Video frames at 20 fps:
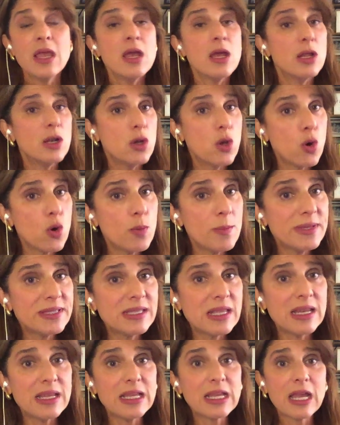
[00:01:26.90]
Low middle
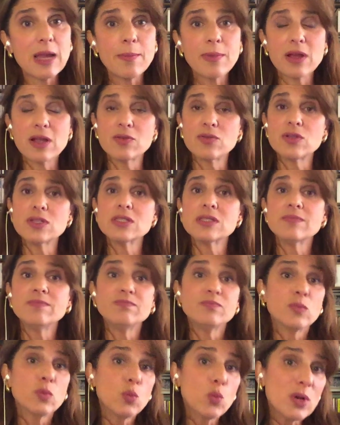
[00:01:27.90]
income countries
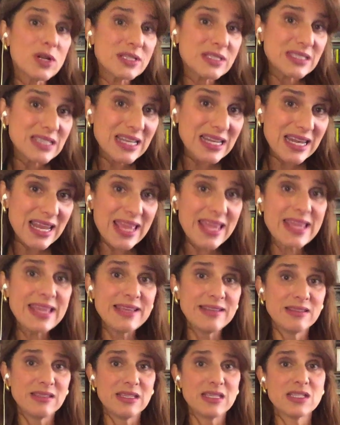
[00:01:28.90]
were
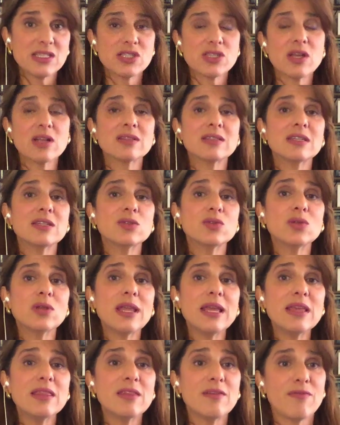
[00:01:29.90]
delayed in starting to
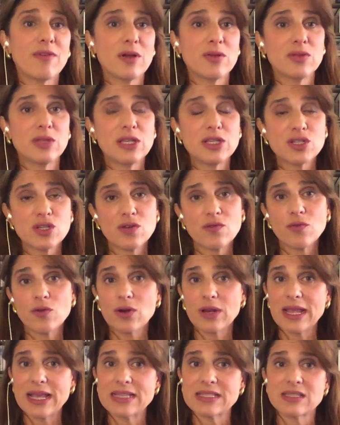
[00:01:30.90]
lay the foundation for
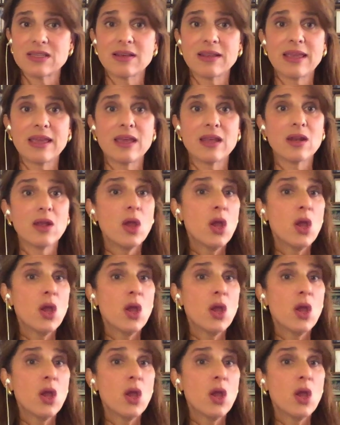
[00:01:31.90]
cancer care,